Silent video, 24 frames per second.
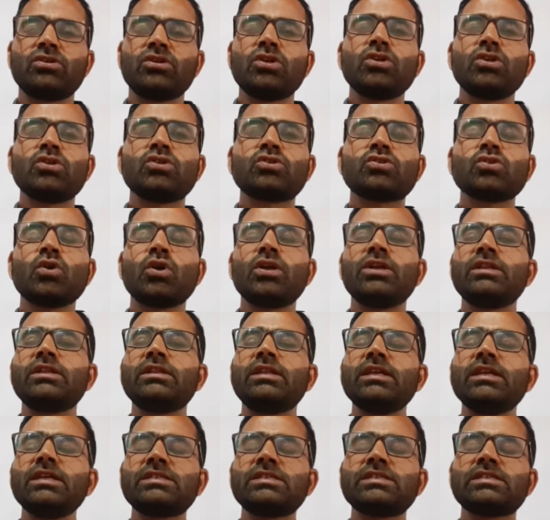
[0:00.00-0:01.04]
So in
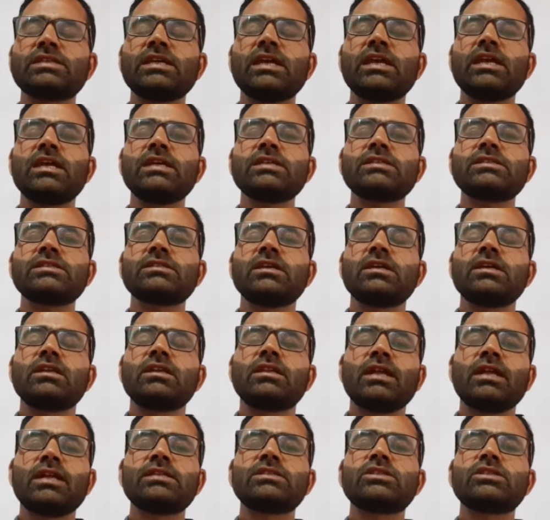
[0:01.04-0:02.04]
this case, that